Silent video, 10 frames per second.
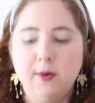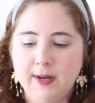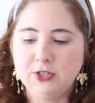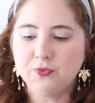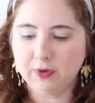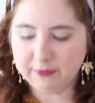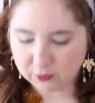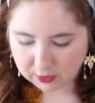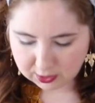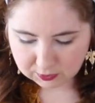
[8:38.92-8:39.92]
they're by
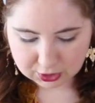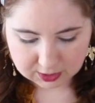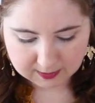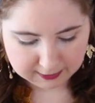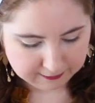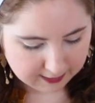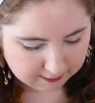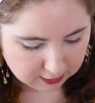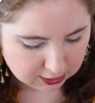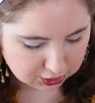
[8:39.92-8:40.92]
Driftwood, which is my
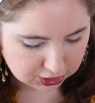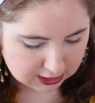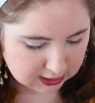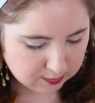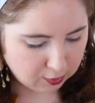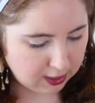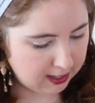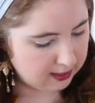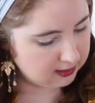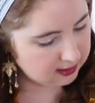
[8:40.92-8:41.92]
favorite jeans
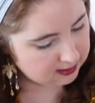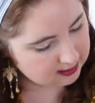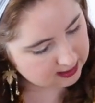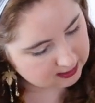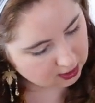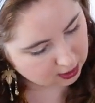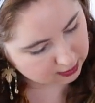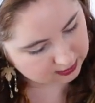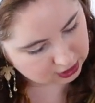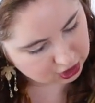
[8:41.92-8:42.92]
brand. These
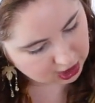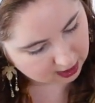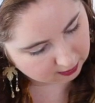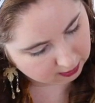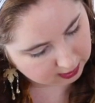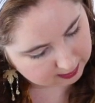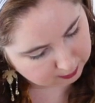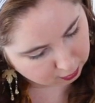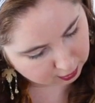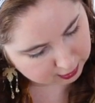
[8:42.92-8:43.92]
are the Cheryl
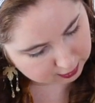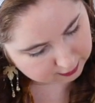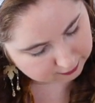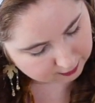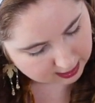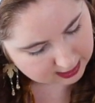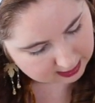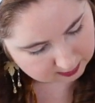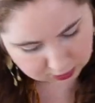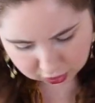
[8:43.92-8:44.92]
embroidered frayed
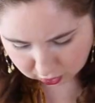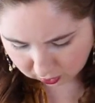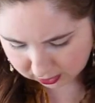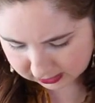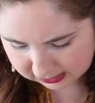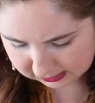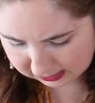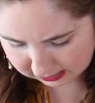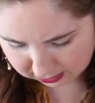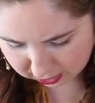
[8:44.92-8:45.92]
hem short in
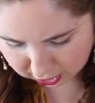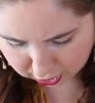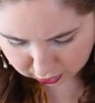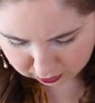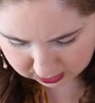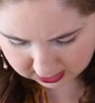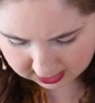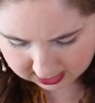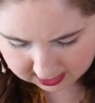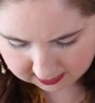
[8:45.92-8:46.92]
indigo.
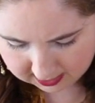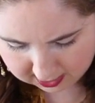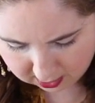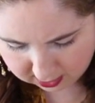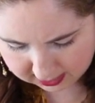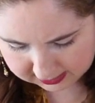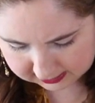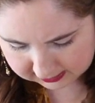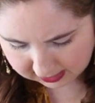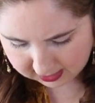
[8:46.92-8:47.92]
They are a
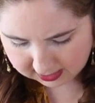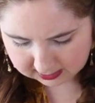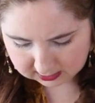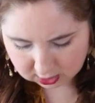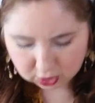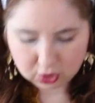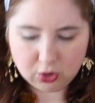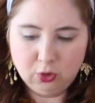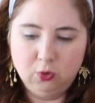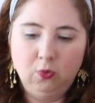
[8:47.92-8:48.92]
size
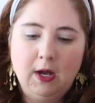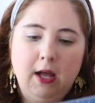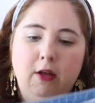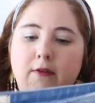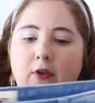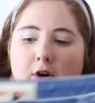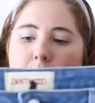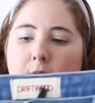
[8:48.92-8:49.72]
12, or a